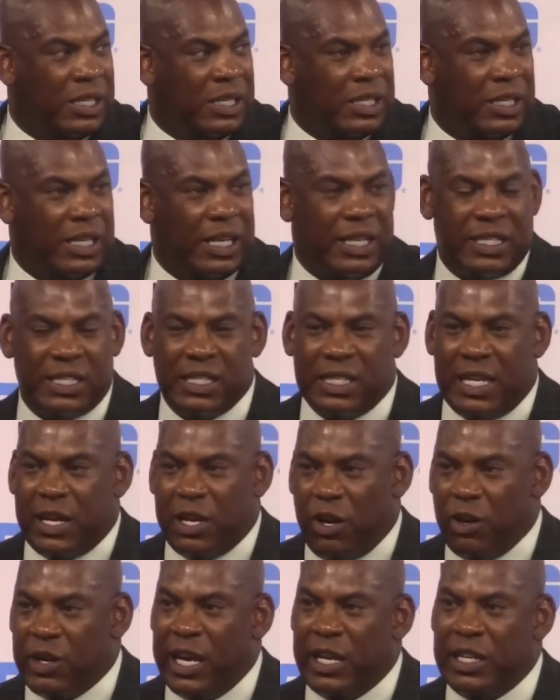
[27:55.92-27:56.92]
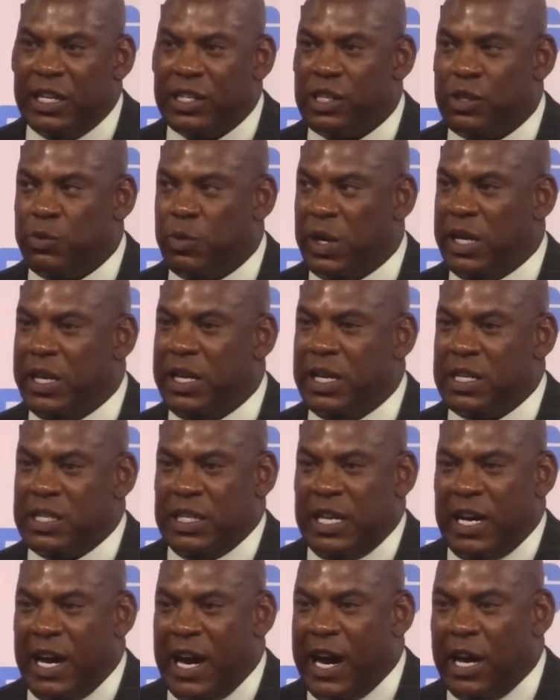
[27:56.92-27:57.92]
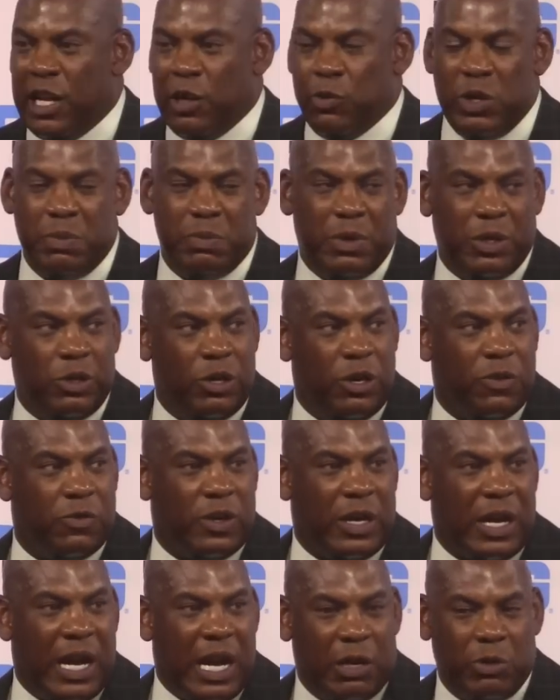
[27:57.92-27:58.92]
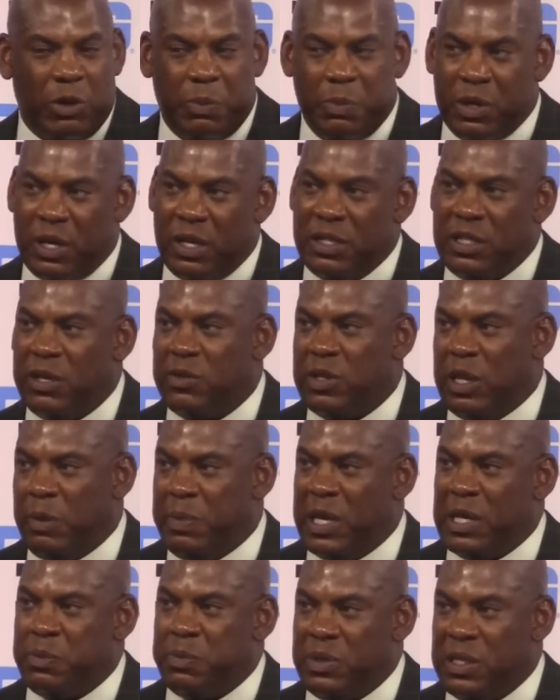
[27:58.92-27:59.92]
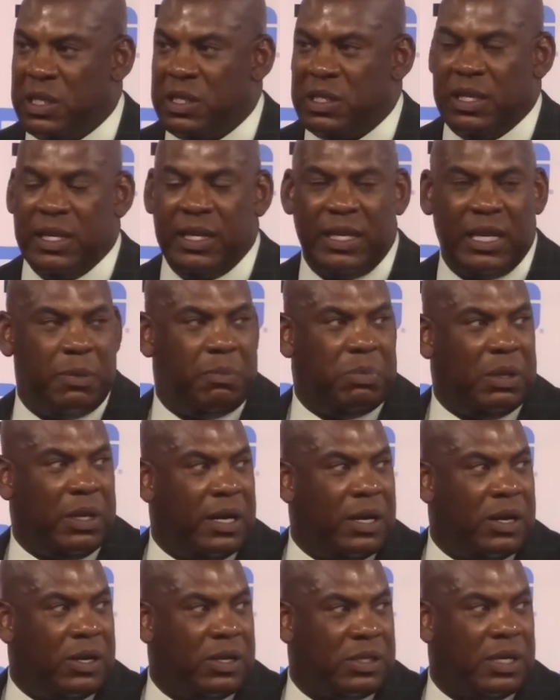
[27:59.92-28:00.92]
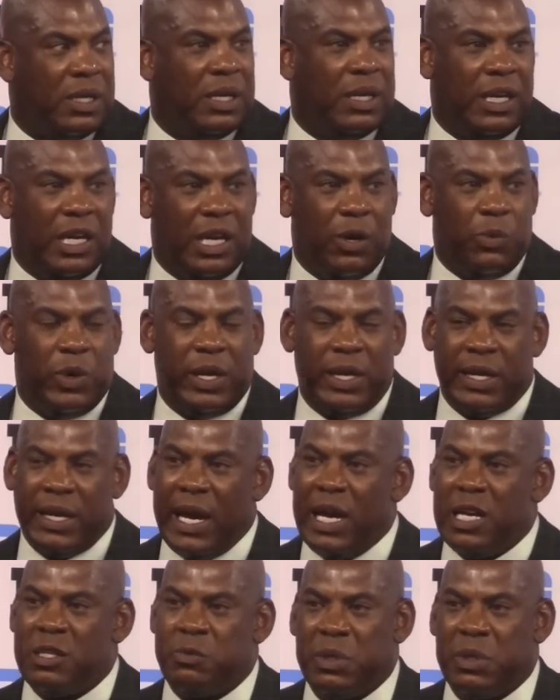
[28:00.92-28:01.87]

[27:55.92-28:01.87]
Uh, it's like okay, this is what it is, and now how do we maneuver and how do we put ourselves in the best position to get players and win games?